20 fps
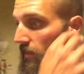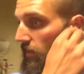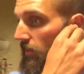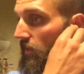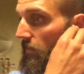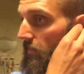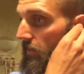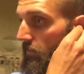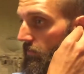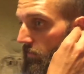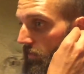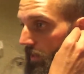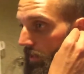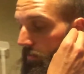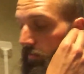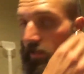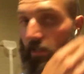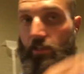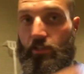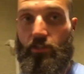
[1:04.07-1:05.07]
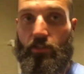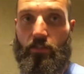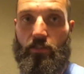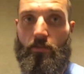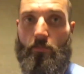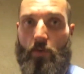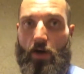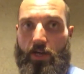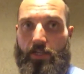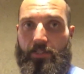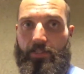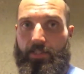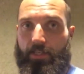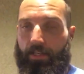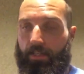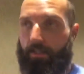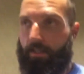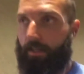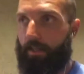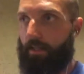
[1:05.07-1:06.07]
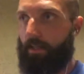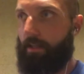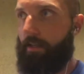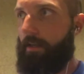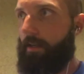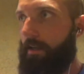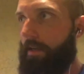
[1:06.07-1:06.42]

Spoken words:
a little bit really quick is just the mindset. Like,